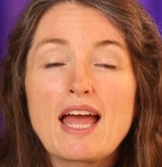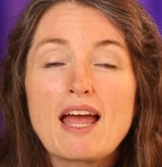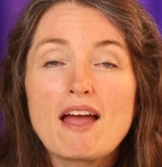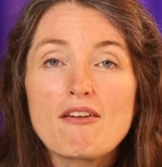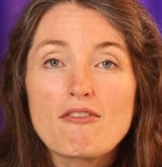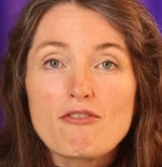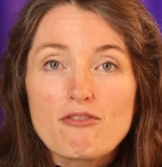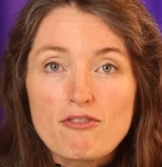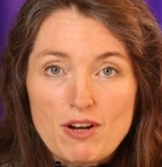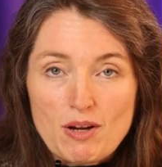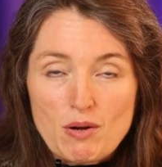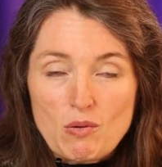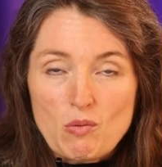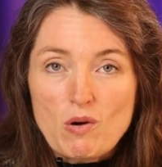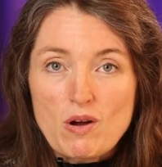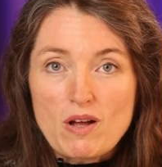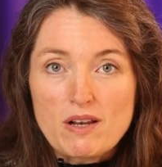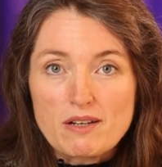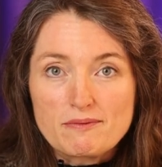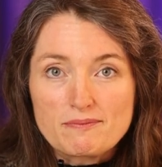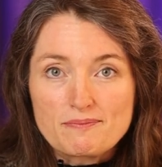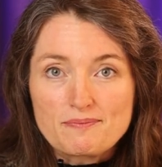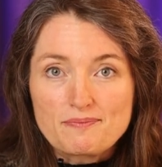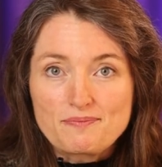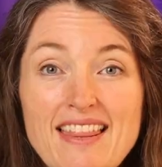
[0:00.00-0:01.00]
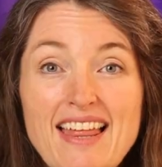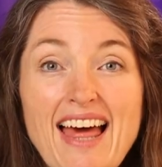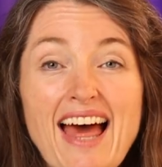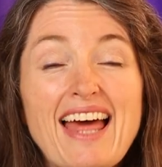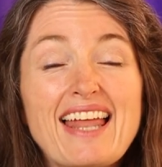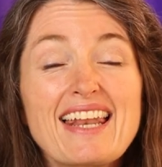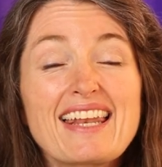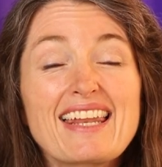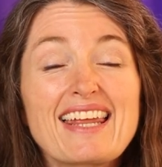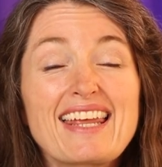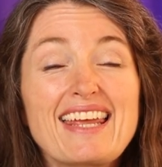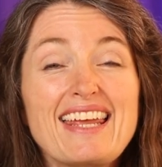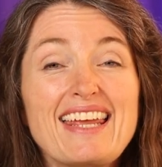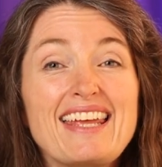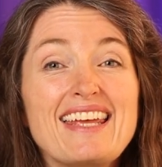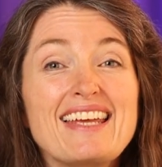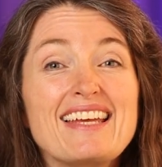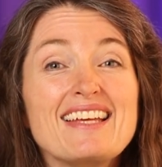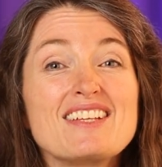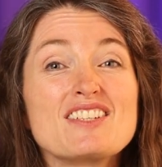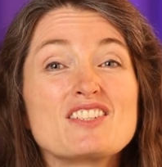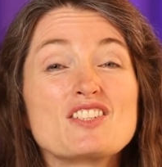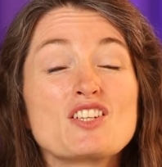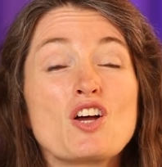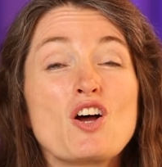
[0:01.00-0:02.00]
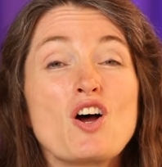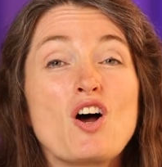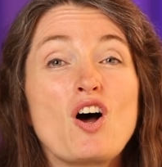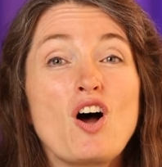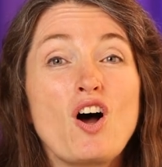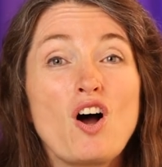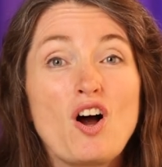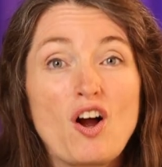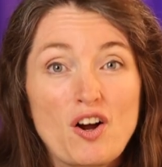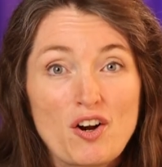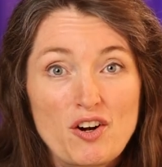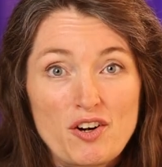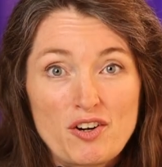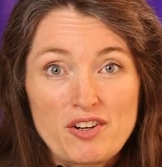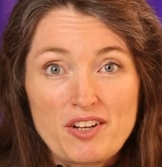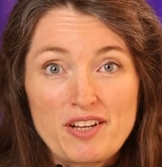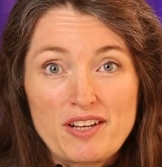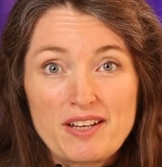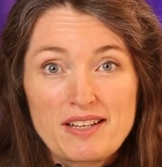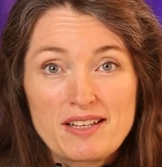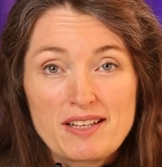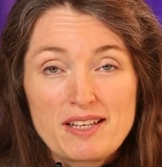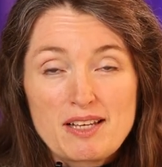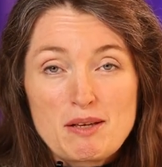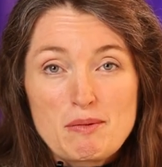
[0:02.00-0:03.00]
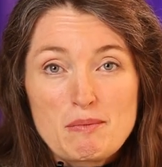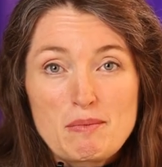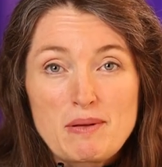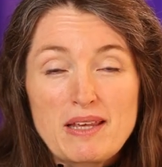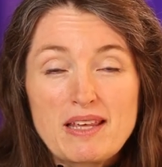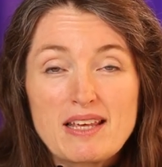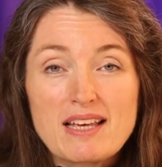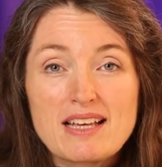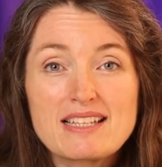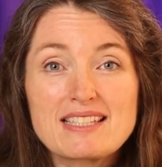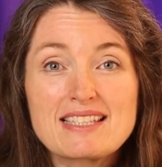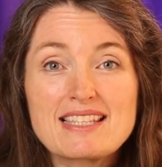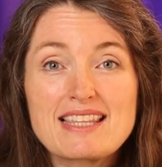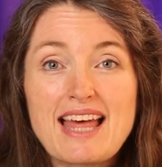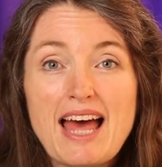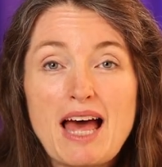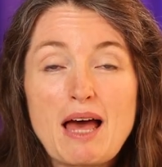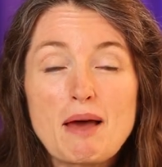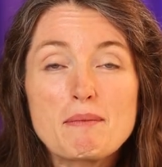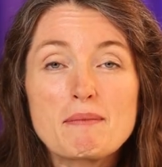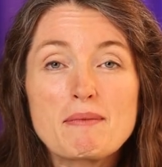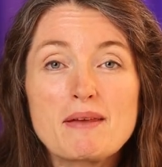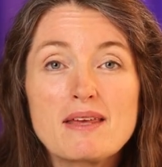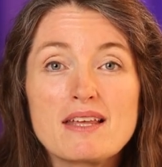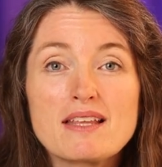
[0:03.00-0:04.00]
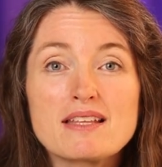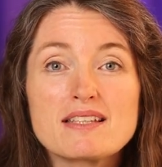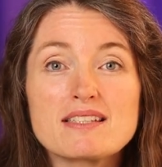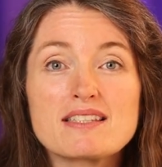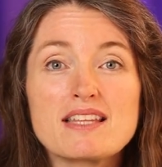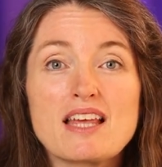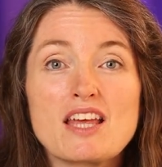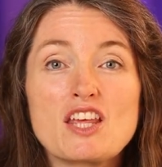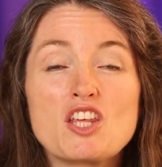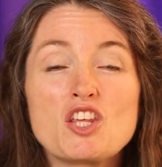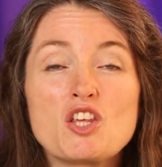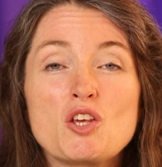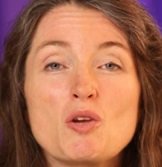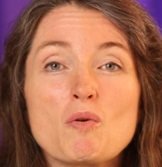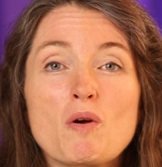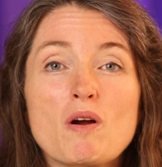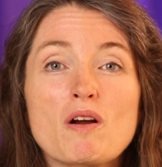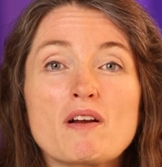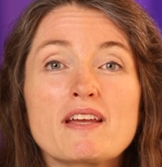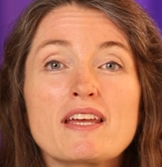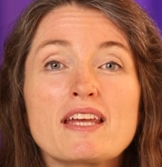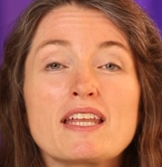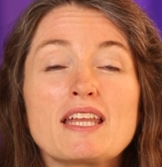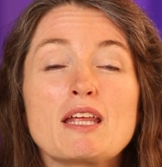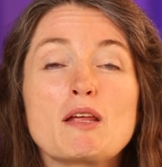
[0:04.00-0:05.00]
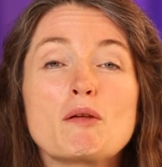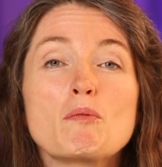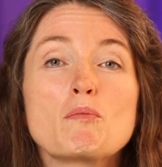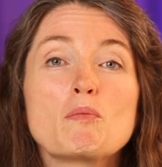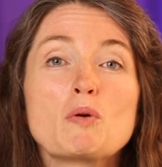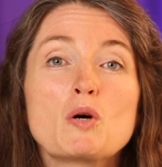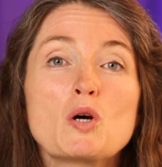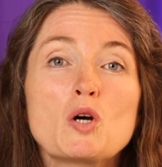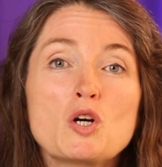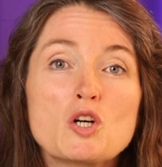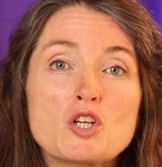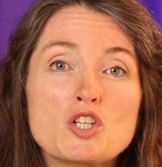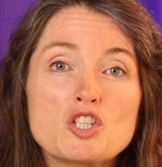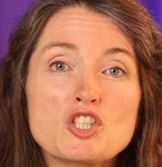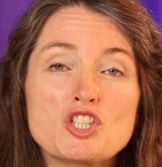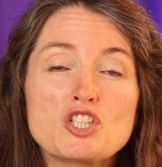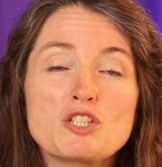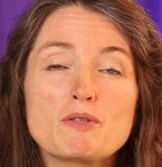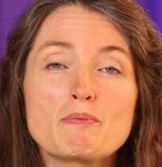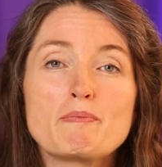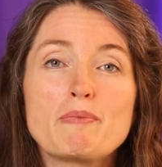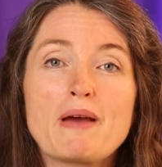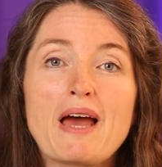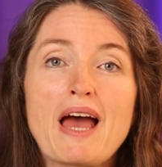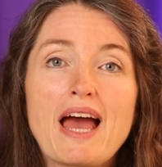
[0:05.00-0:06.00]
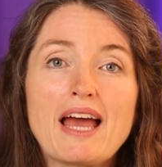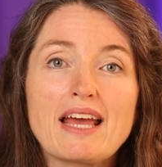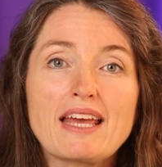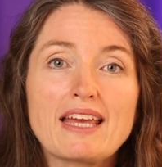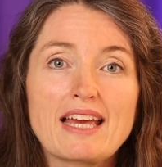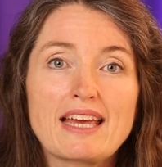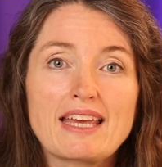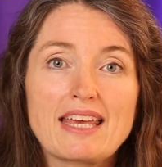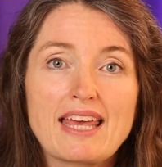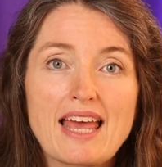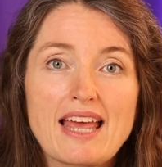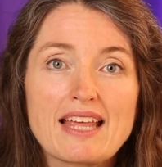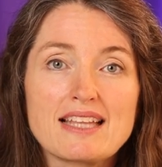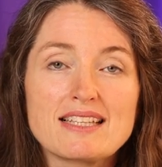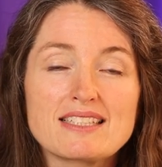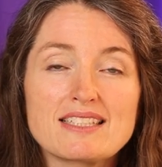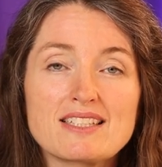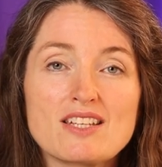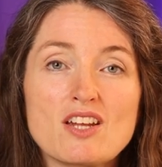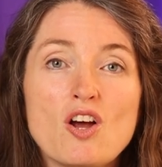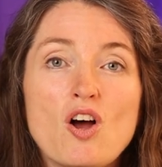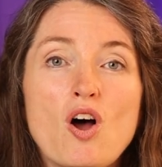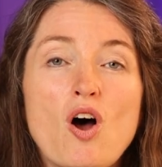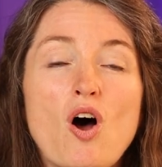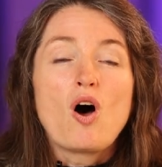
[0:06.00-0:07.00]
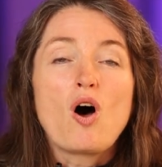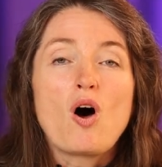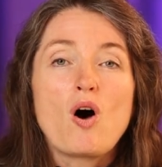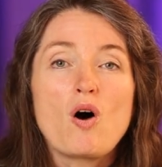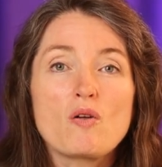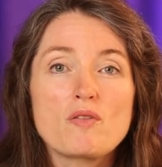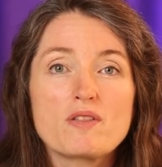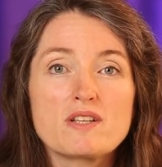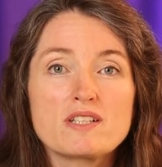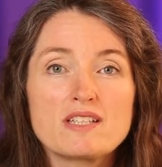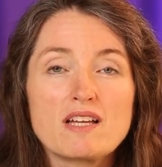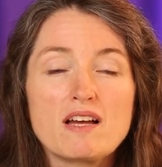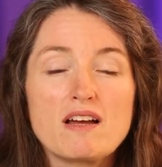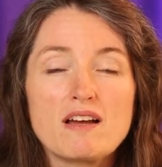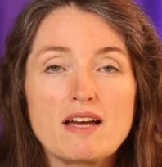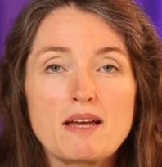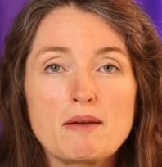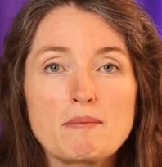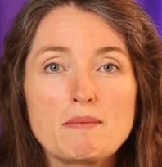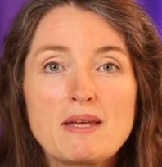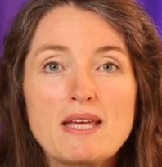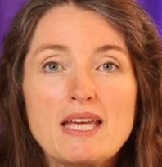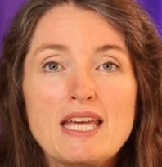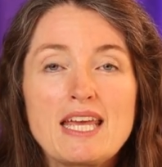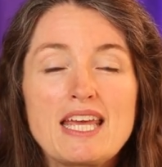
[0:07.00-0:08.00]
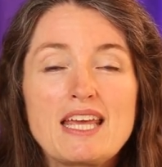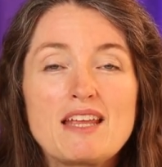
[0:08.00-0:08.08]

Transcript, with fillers: everyone. That is hard, because that means that you are getting pushed back against all the time.